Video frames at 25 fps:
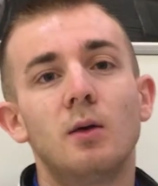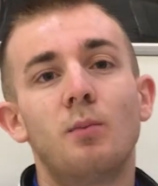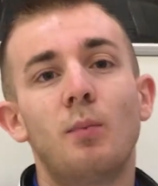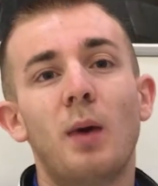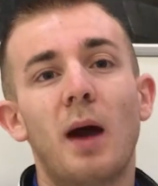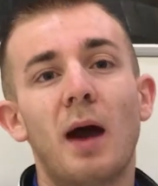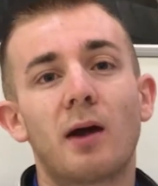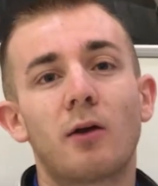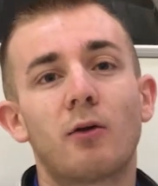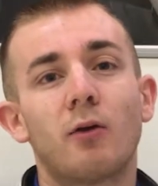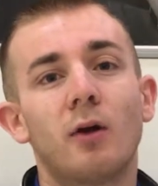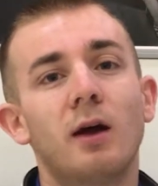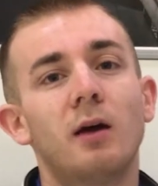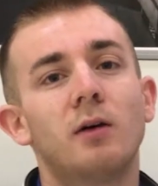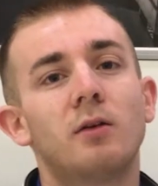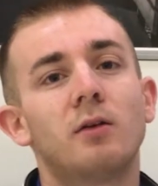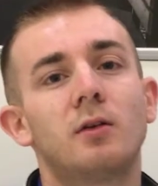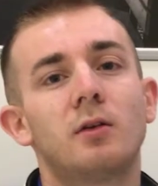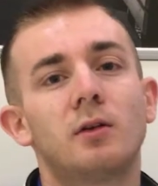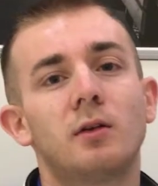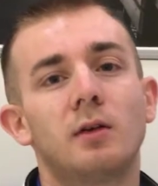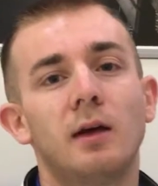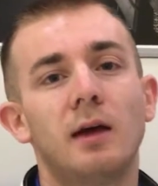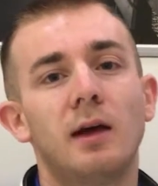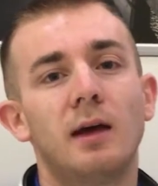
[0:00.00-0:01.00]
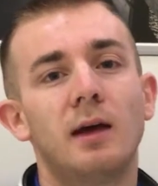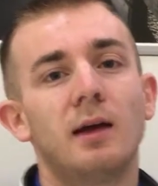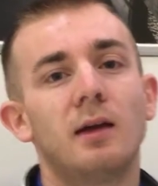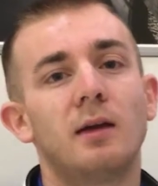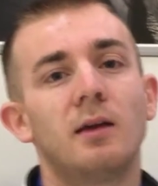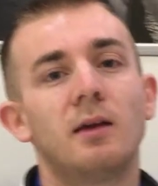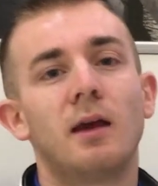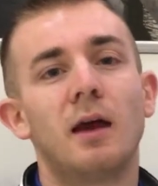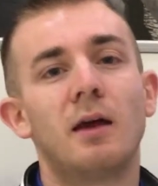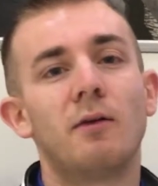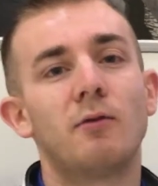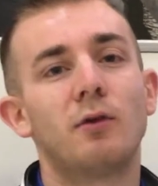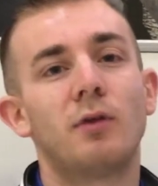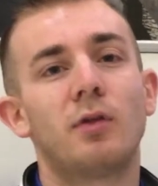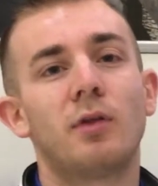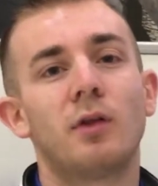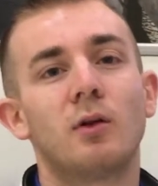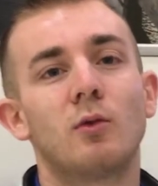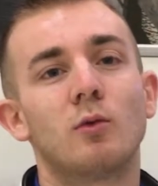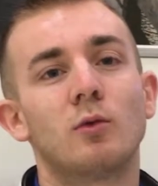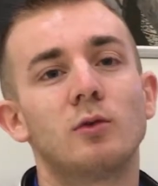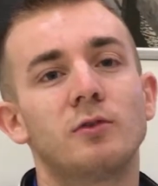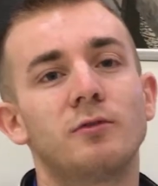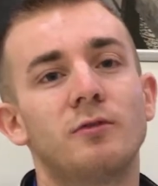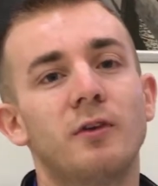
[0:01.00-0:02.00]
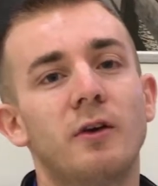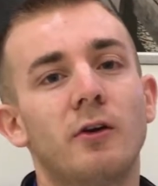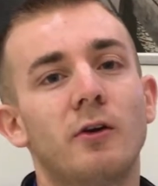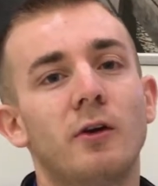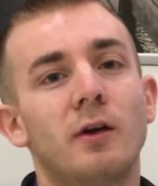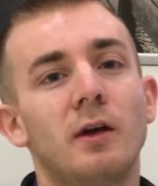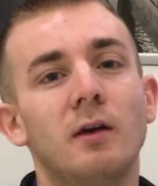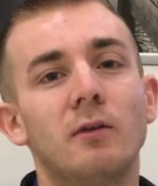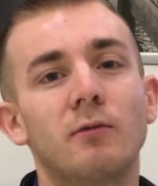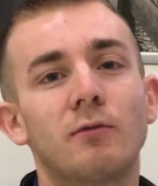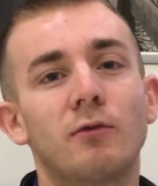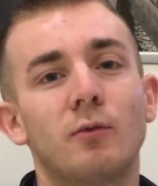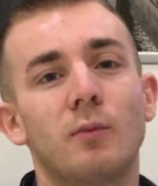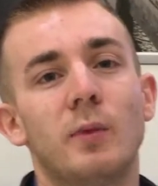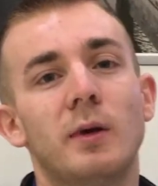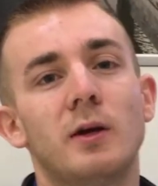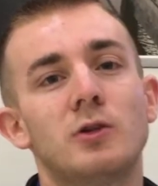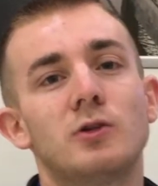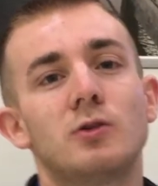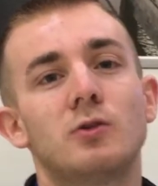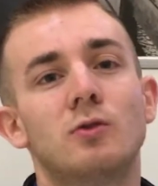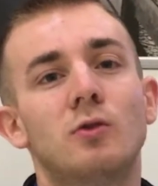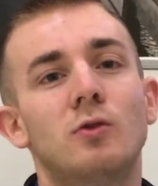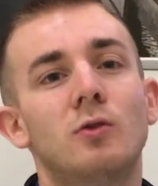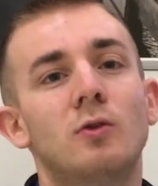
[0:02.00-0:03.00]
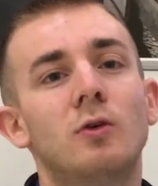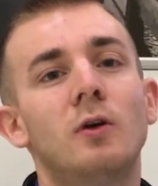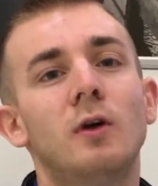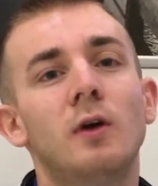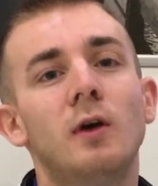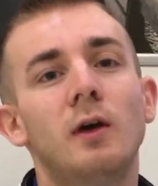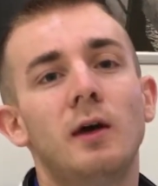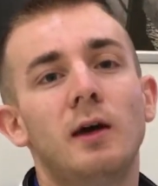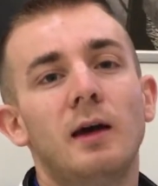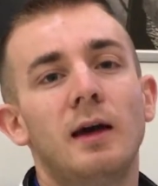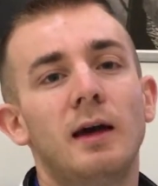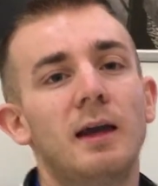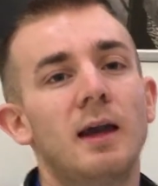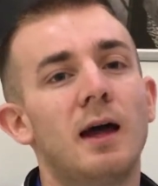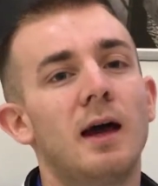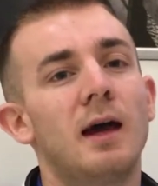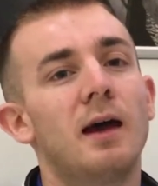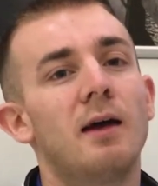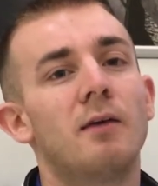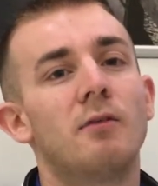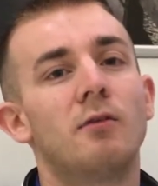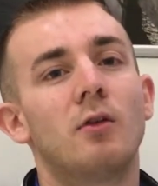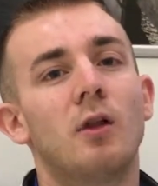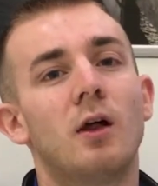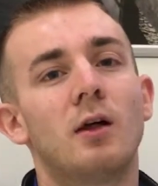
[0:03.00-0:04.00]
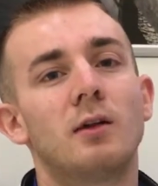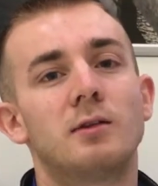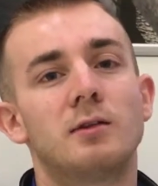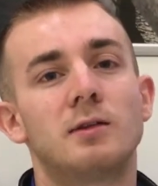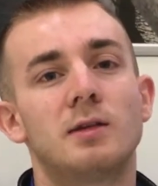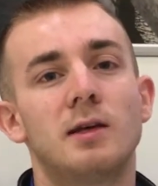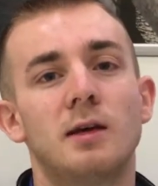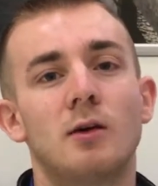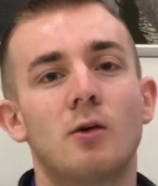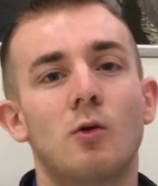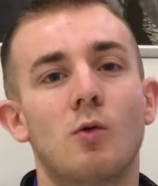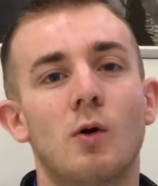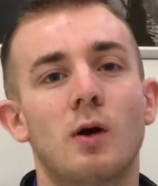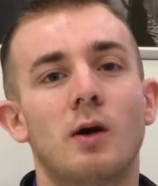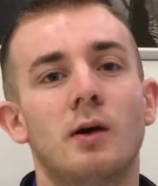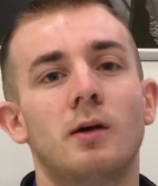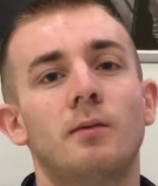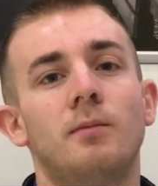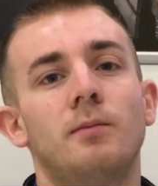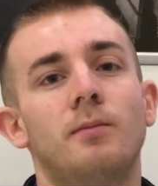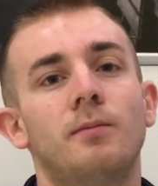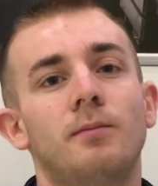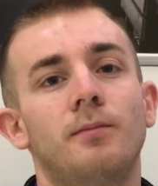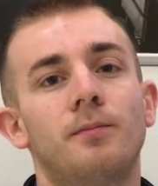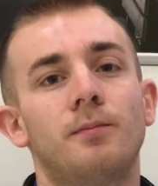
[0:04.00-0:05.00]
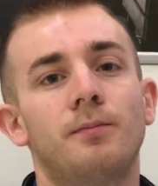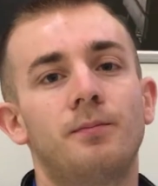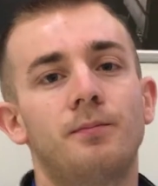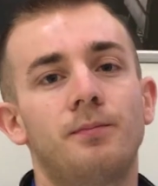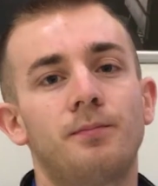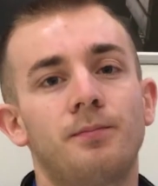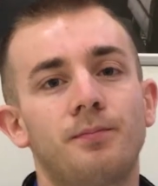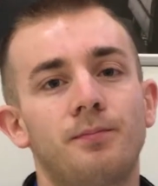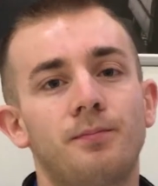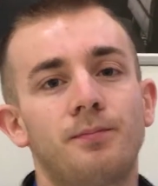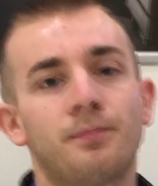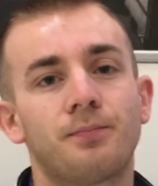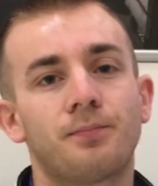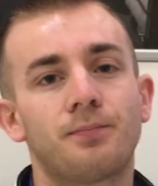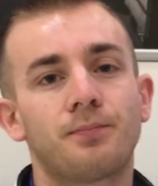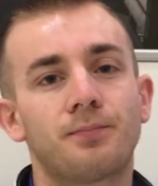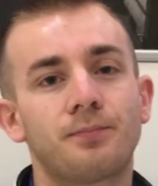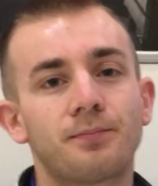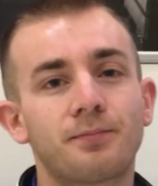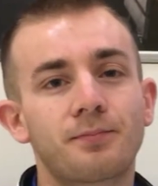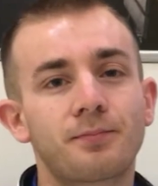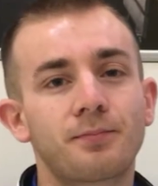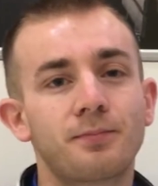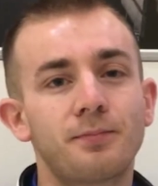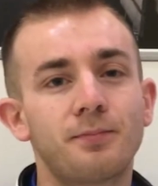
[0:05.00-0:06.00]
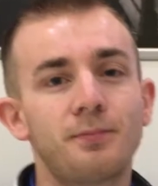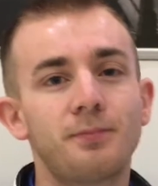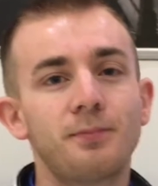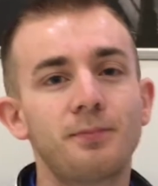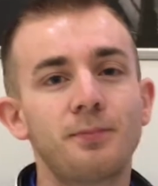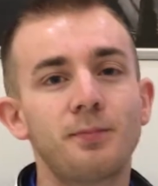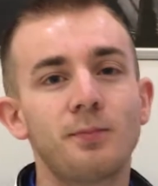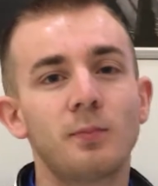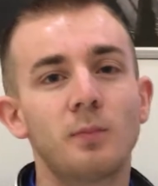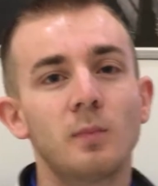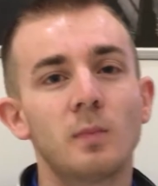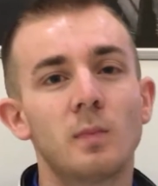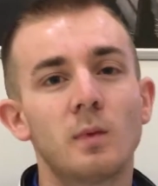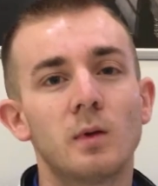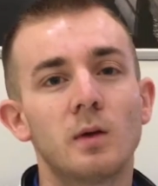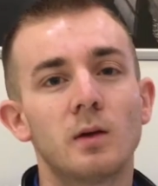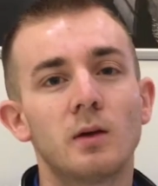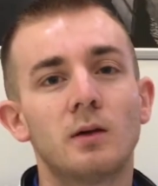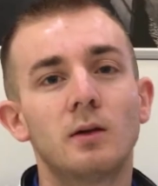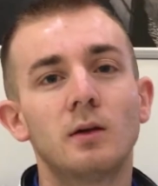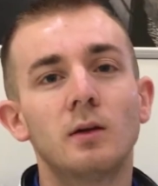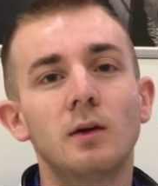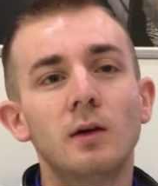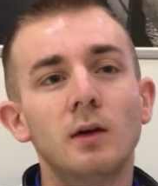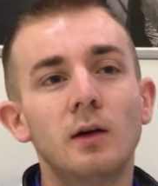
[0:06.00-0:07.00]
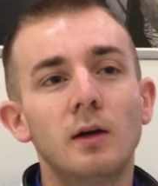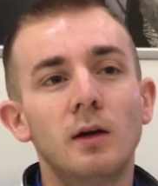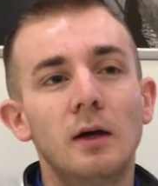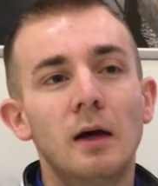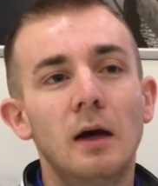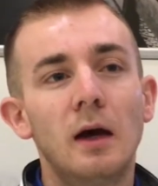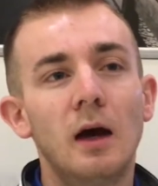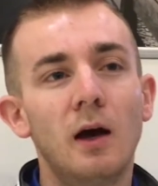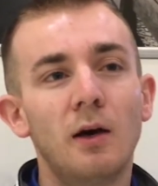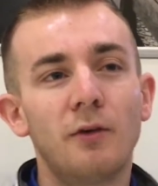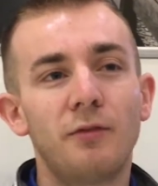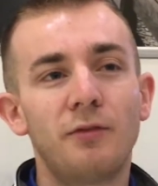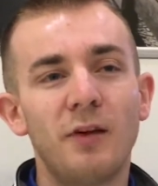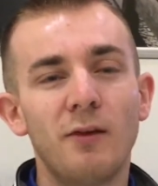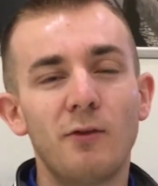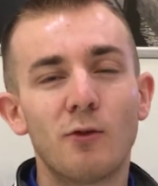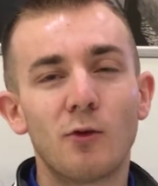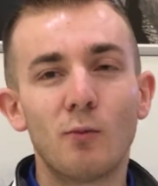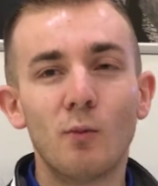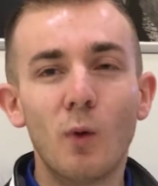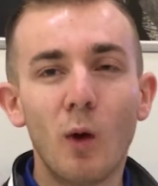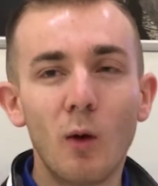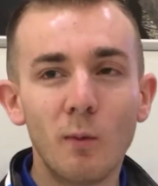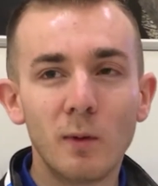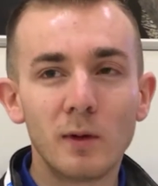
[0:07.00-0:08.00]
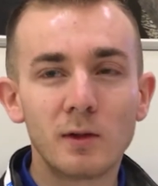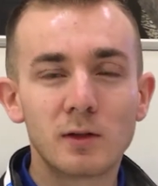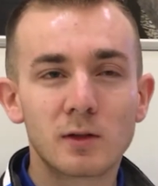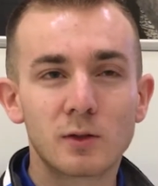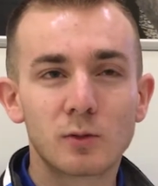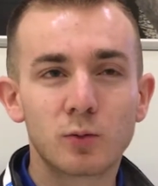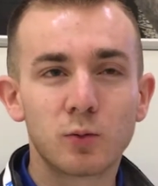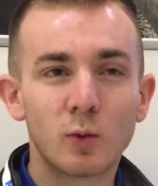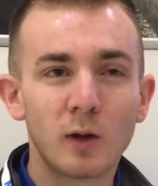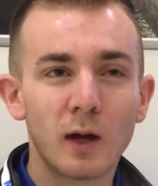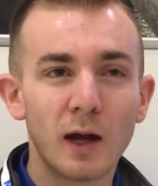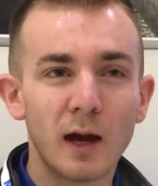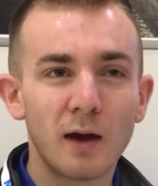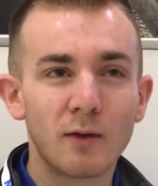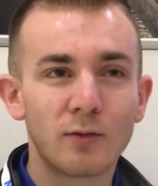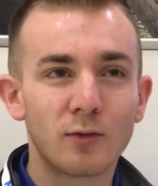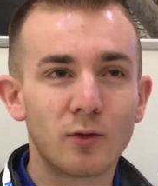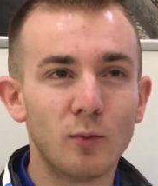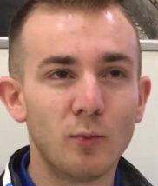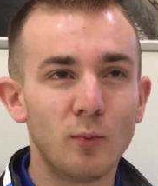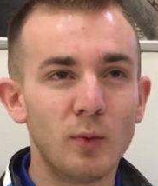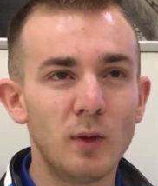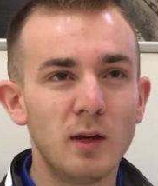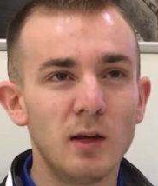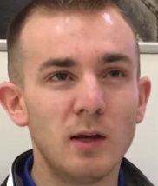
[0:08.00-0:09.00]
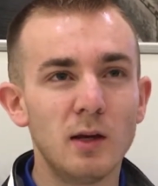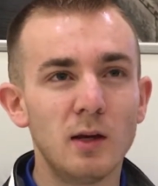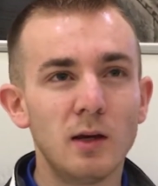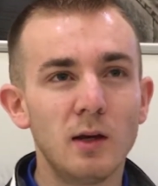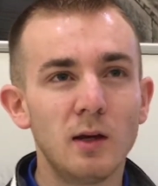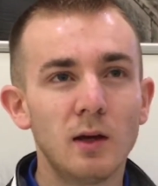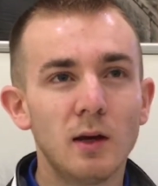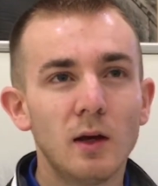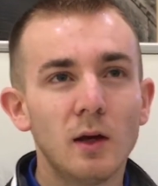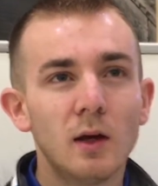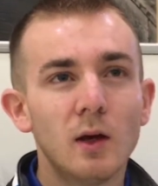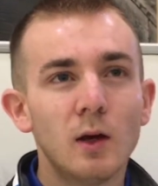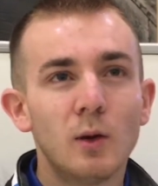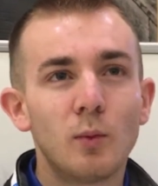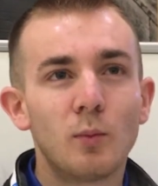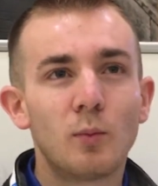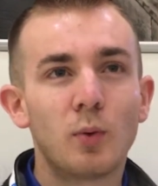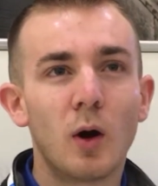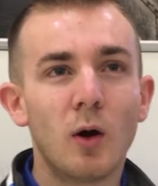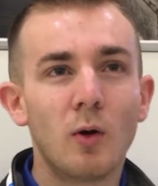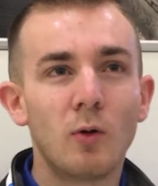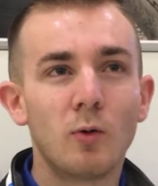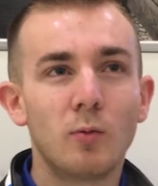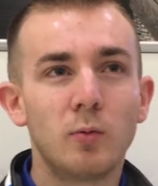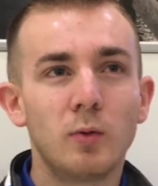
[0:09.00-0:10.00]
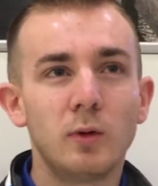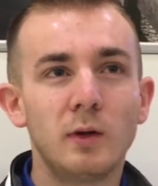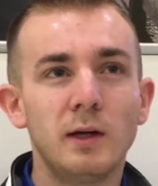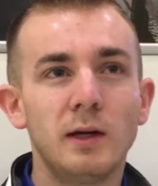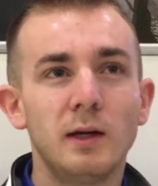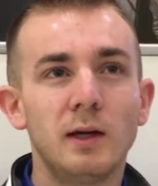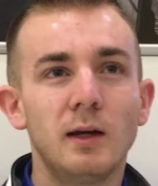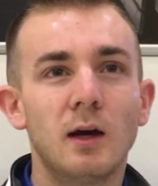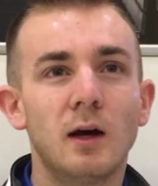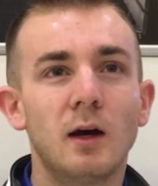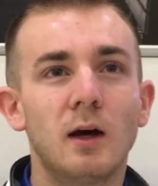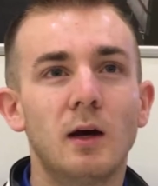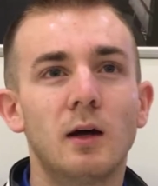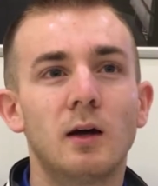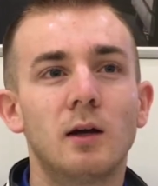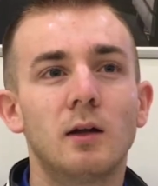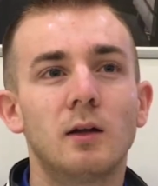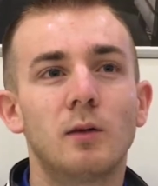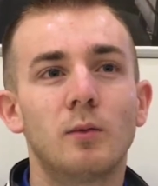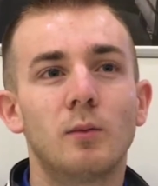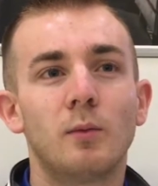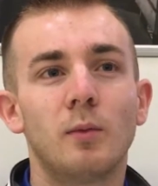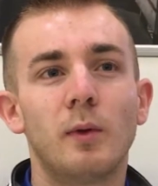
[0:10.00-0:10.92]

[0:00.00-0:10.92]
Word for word: background, and everything was very informational, and I have a lot to take away. Great. Any favorite moments from the week? Uh, favorite moments would have to be probably uh,